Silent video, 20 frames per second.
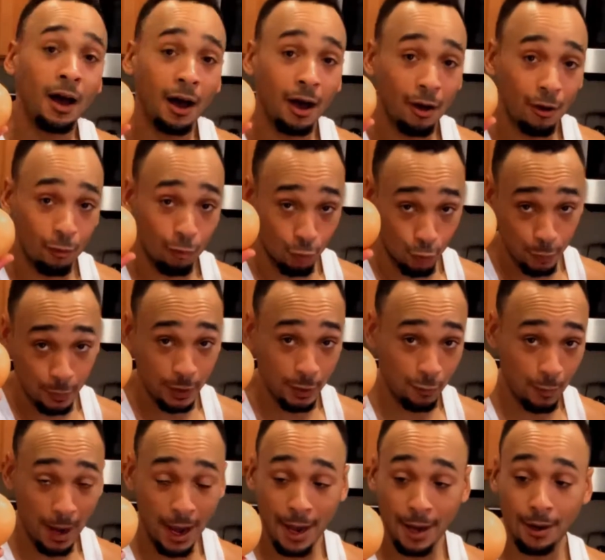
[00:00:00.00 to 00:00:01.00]
Ruby
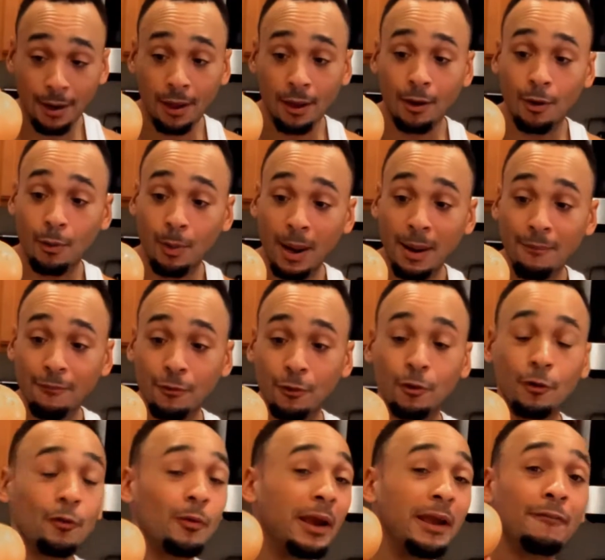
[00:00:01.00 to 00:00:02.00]
red
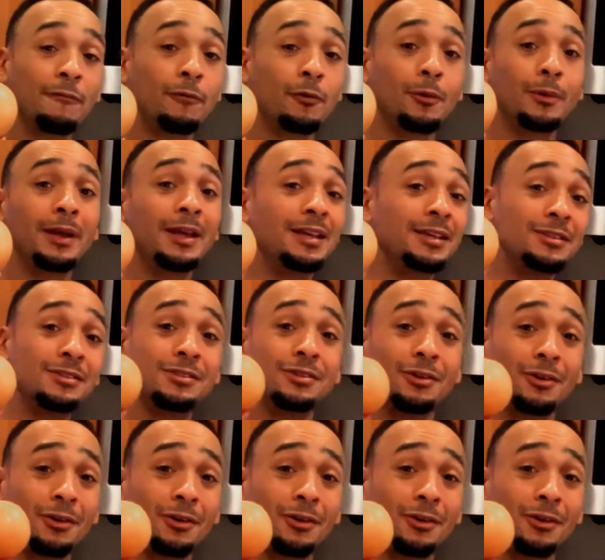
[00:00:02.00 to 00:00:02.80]
grapefruit. Grapefruit is